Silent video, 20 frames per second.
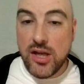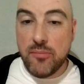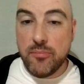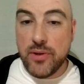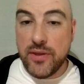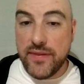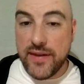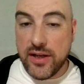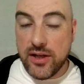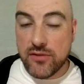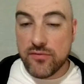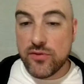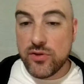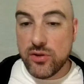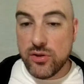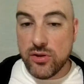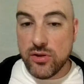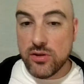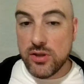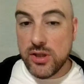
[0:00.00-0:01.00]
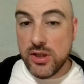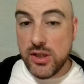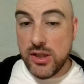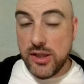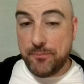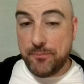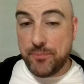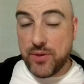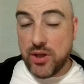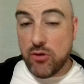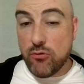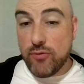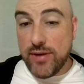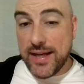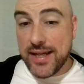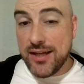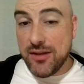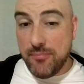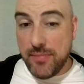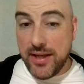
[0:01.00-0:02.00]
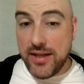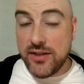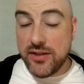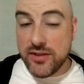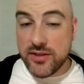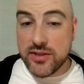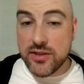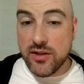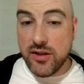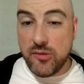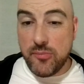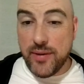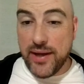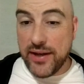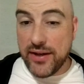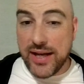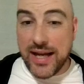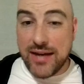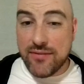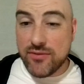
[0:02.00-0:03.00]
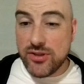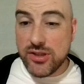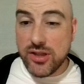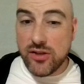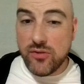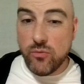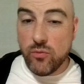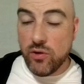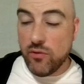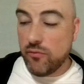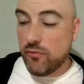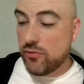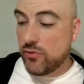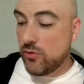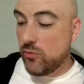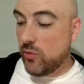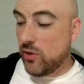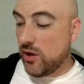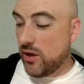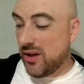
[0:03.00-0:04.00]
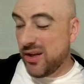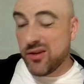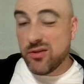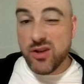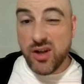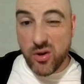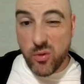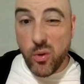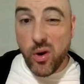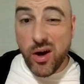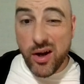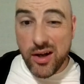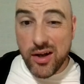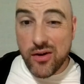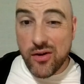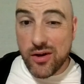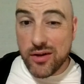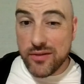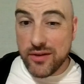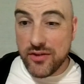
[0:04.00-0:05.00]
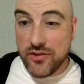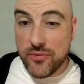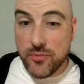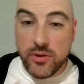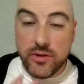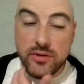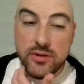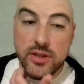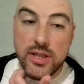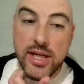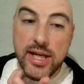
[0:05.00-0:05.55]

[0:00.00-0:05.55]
But then I've got a recommended side bet, and I haven't done one for a while. I quite like this one.